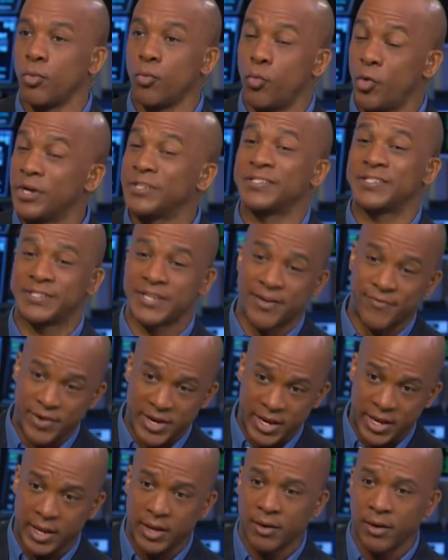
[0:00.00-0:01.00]

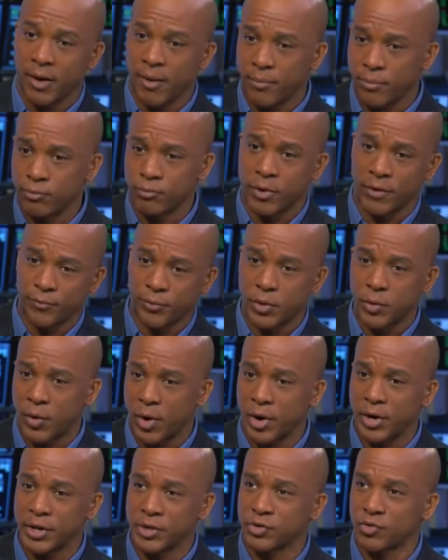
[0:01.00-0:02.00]
170, roughly
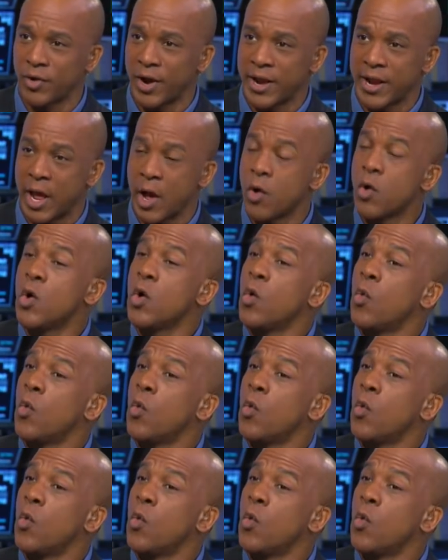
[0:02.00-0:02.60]
where it is right now?